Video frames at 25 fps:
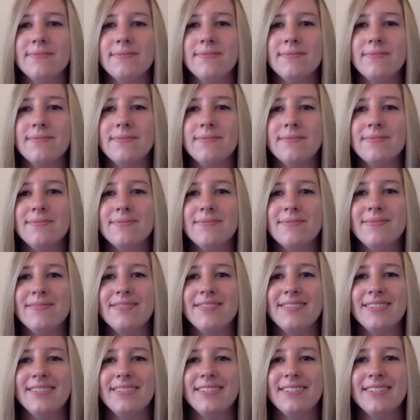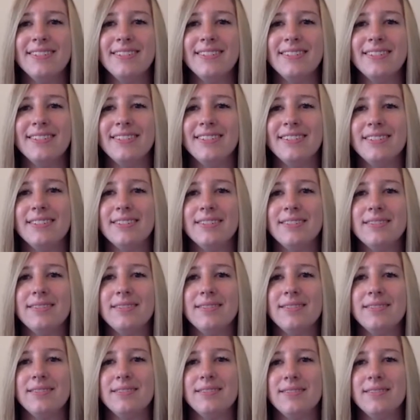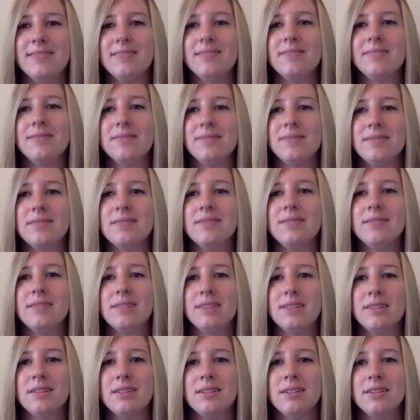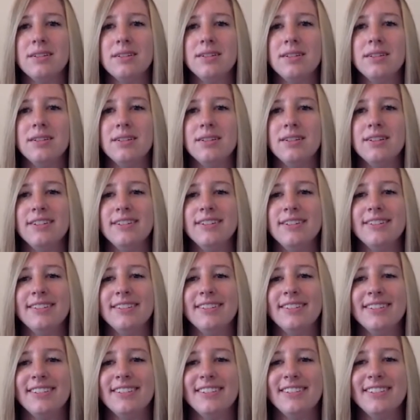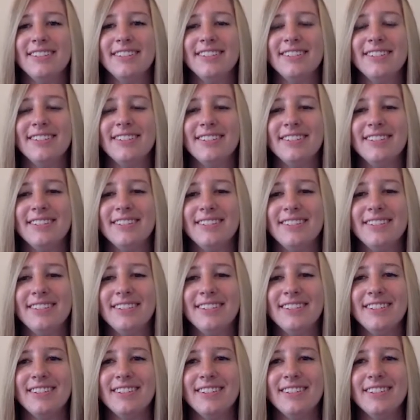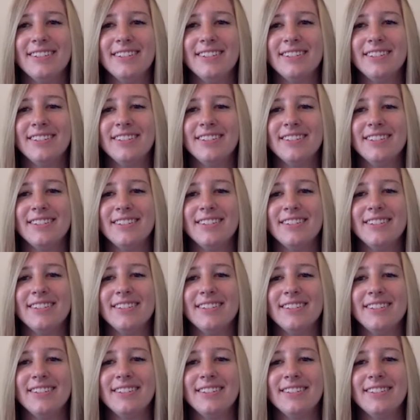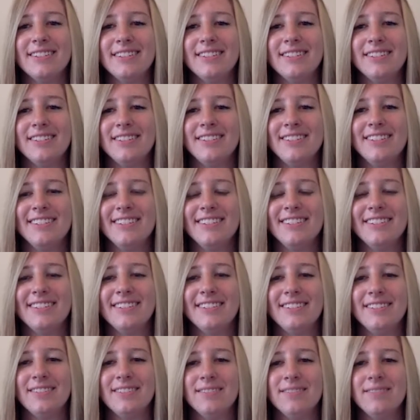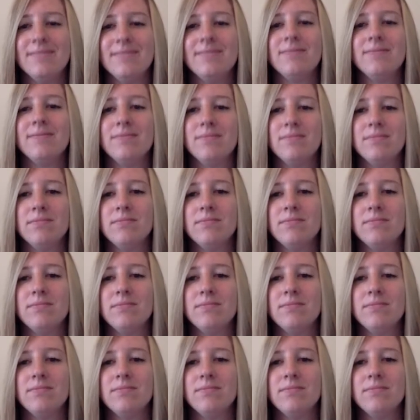(not speaking)